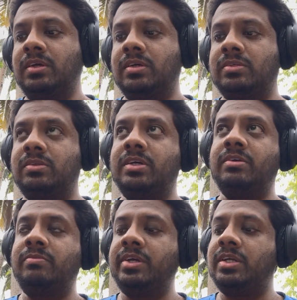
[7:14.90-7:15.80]
So there
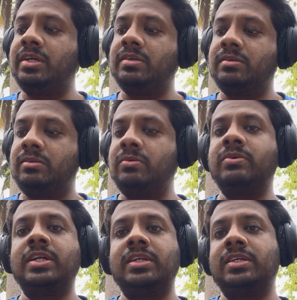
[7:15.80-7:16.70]
will be like two
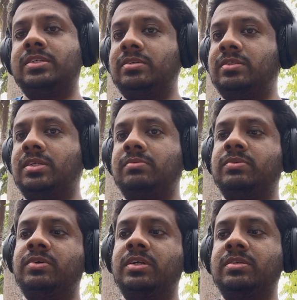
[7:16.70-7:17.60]
validation steps.
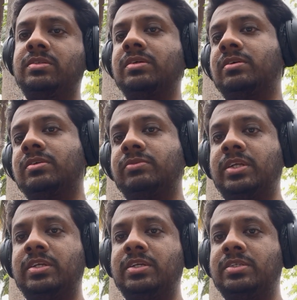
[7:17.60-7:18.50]
One is the cross
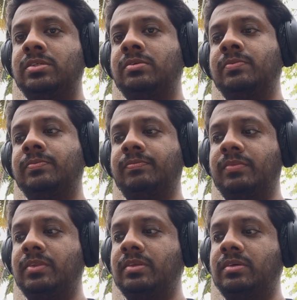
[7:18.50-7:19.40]
validation
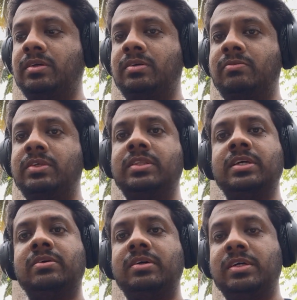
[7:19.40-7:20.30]
with
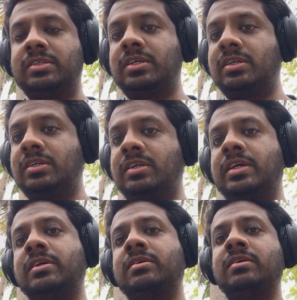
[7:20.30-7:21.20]
the extracted
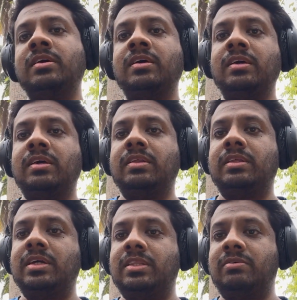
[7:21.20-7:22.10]
data.
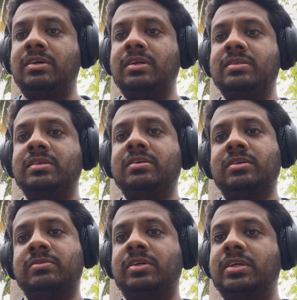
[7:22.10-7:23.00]
The other one is the
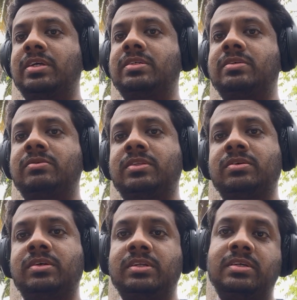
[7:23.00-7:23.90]
cross validation with
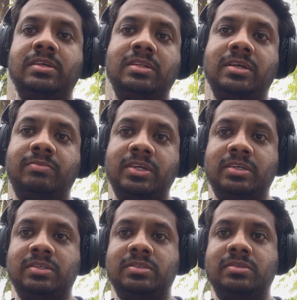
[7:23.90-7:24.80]
your internal
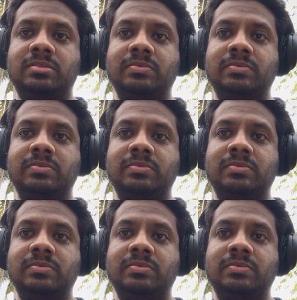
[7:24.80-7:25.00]
applications.